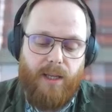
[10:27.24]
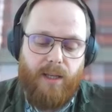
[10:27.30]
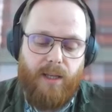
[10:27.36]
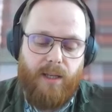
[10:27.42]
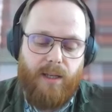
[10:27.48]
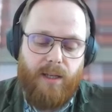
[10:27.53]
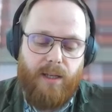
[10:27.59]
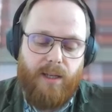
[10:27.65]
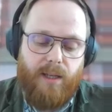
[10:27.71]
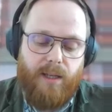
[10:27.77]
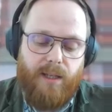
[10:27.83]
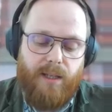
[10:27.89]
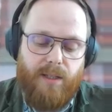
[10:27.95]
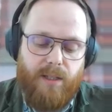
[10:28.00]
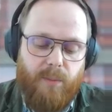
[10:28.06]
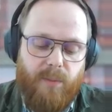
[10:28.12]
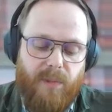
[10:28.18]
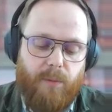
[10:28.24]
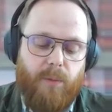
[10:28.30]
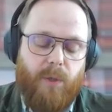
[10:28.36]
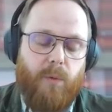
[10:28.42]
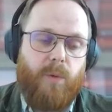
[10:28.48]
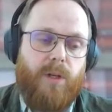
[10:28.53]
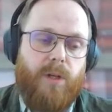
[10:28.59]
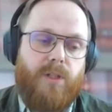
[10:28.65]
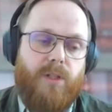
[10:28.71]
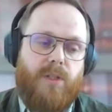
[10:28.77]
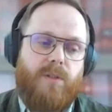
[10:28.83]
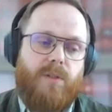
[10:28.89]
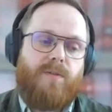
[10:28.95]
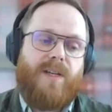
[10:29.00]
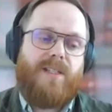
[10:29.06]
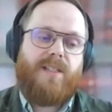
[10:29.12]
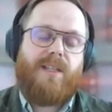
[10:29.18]
is something we wanted to
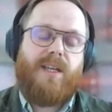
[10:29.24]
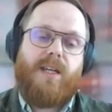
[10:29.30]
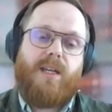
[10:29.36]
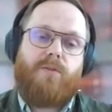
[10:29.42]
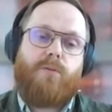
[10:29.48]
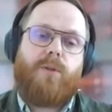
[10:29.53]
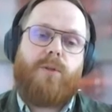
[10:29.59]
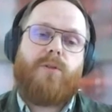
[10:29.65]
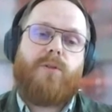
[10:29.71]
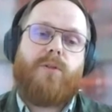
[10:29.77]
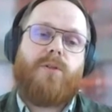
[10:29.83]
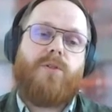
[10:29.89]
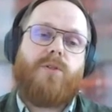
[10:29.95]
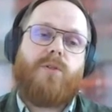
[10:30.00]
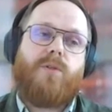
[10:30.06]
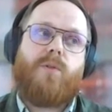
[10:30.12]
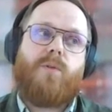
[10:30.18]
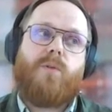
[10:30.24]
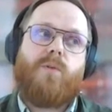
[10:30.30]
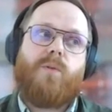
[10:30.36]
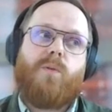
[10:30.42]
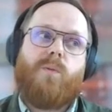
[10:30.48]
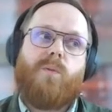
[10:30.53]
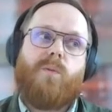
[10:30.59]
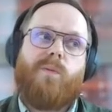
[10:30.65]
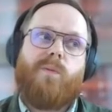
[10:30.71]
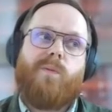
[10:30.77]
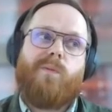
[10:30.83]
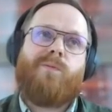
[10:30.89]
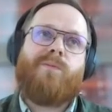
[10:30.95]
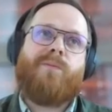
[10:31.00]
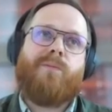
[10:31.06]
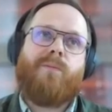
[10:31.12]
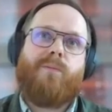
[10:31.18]
investigate if we couldn't do
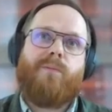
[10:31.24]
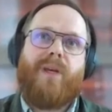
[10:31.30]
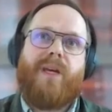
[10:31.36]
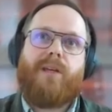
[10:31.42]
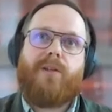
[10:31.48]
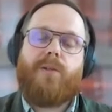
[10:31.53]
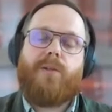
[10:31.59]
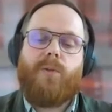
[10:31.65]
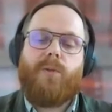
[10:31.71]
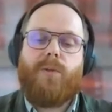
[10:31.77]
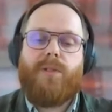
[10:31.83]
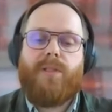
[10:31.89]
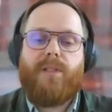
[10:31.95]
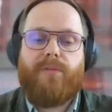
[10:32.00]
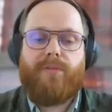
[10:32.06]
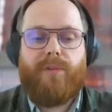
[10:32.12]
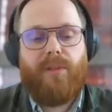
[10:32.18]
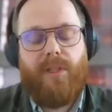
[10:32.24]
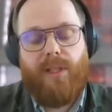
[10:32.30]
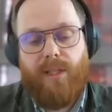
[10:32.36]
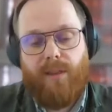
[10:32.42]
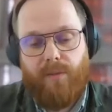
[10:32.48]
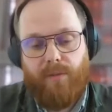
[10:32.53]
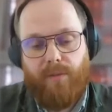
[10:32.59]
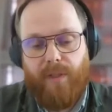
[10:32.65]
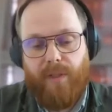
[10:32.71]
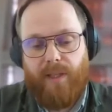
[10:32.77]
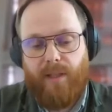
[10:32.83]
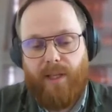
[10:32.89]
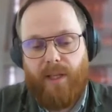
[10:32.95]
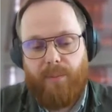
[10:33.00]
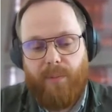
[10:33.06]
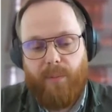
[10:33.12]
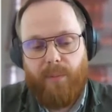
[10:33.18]
better or differently in the
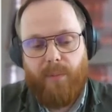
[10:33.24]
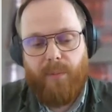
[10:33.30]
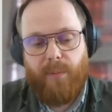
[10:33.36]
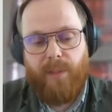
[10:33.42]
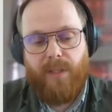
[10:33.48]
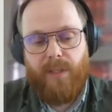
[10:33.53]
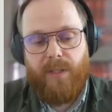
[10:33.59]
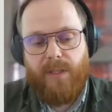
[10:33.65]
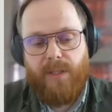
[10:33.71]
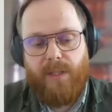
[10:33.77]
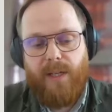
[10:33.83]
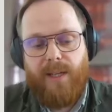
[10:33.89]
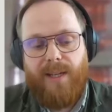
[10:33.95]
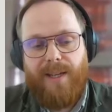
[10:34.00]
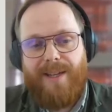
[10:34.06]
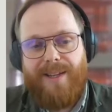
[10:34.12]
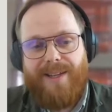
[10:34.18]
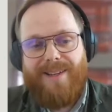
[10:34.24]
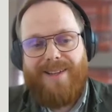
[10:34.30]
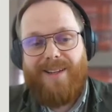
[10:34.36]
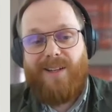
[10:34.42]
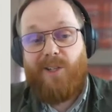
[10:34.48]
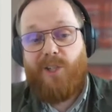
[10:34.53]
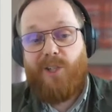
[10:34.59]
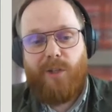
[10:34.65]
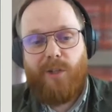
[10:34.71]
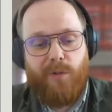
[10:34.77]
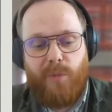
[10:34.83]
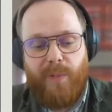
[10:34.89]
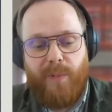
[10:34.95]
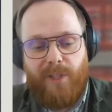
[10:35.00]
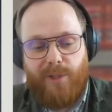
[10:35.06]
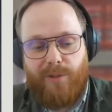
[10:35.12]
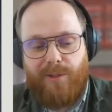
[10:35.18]
Phi-Lab, because
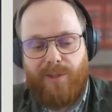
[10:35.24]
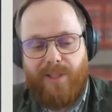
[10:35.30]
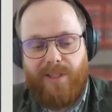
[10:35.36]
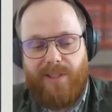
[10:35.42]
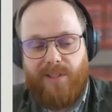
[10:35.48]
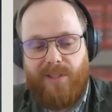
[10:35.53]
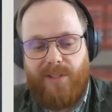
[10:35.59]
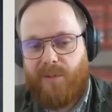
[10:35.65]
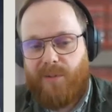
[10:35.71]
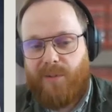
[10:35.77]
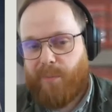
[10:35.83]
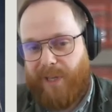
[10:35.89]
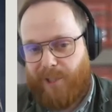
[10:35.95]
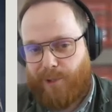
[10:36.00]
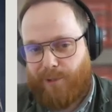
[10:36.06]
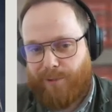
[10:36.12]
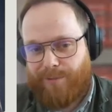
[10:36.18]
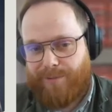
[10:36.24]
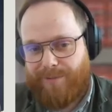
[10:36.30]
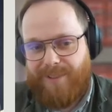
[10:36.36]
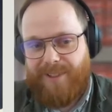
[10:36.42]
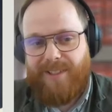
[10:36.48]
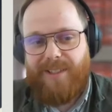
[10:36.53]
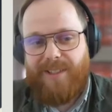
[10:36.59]
geospatial is special